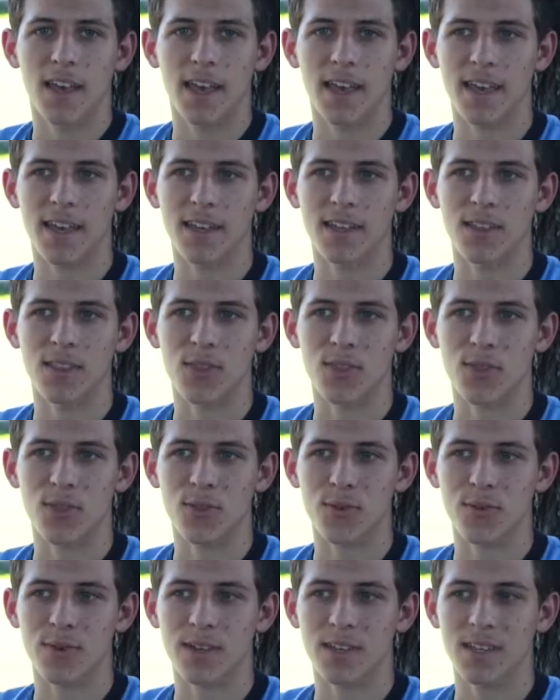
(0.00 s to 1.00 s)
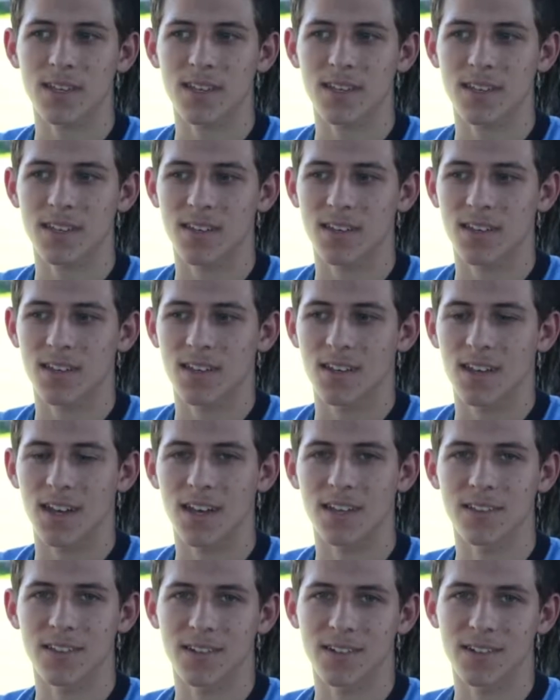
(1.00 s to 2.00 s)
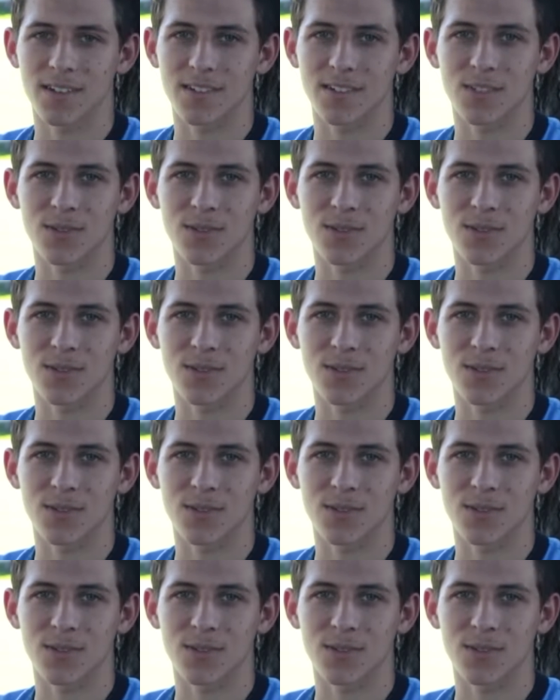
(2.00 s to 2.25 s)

And three, I learned